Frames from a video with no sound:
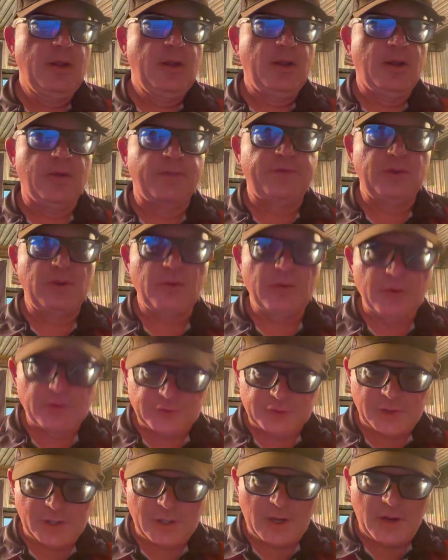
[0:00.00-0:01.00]
a few
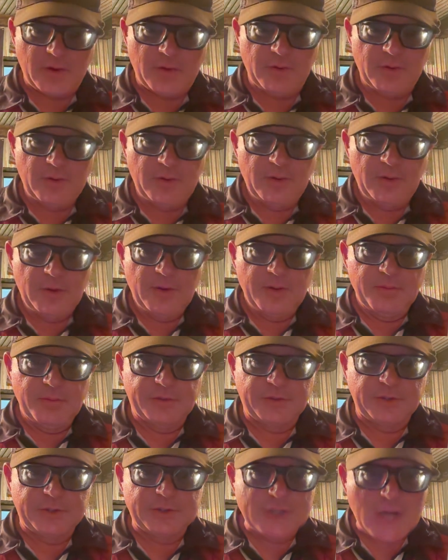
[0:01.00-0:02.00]
years ago, but
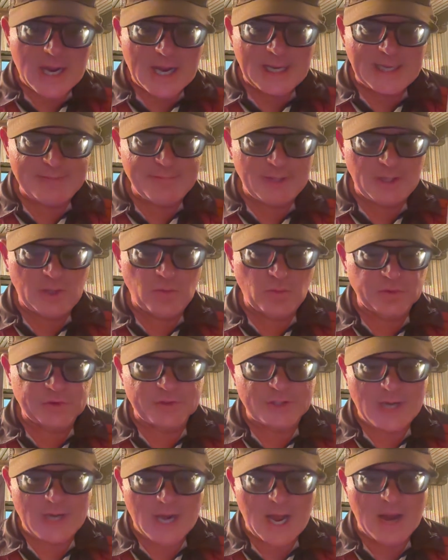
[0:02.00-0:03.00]
the timing was
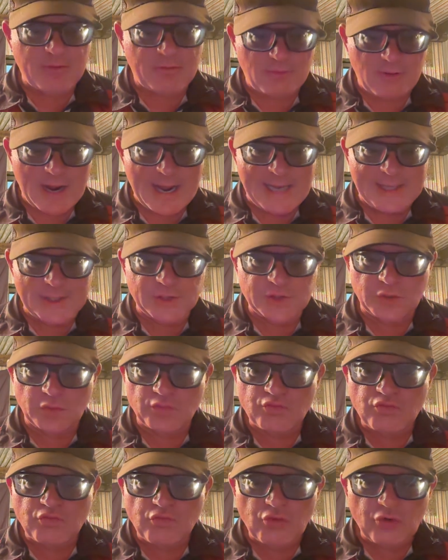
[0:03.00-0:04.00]
not right to
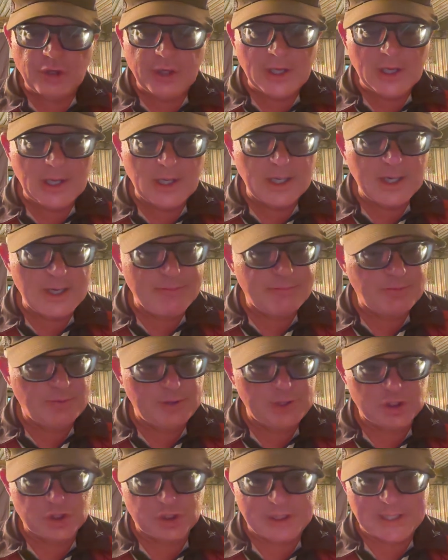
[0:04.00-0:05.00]
really
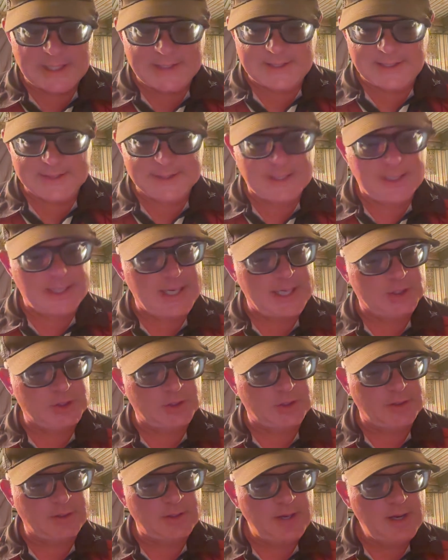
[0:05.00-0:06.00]
appreciate this
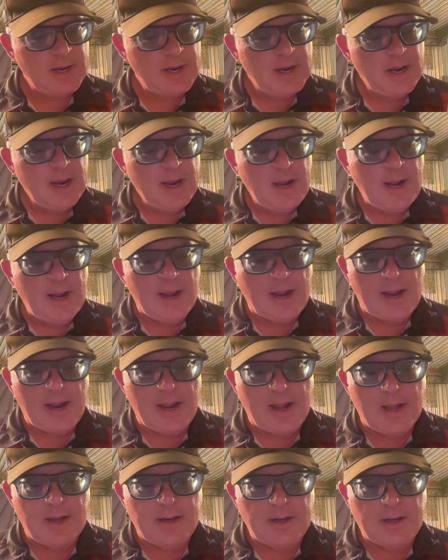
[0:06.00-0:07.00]
connection.
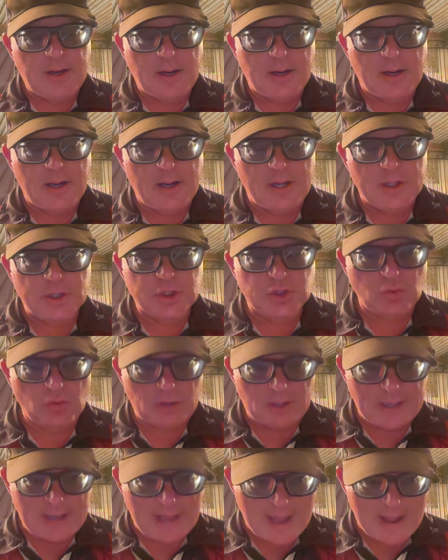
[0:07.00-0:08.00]
And
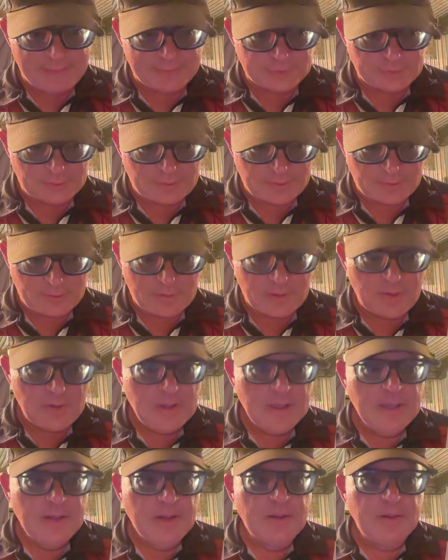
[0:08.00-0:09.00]
shortly after
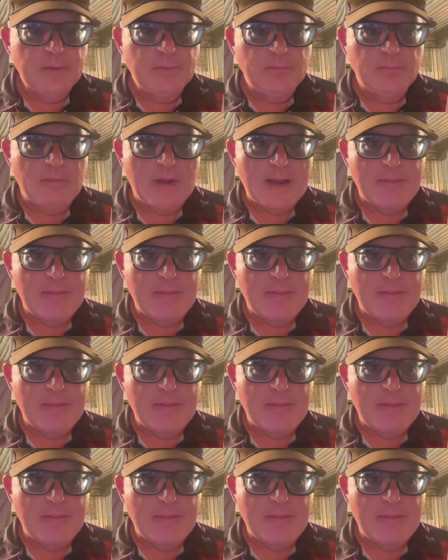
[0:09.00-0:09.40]
my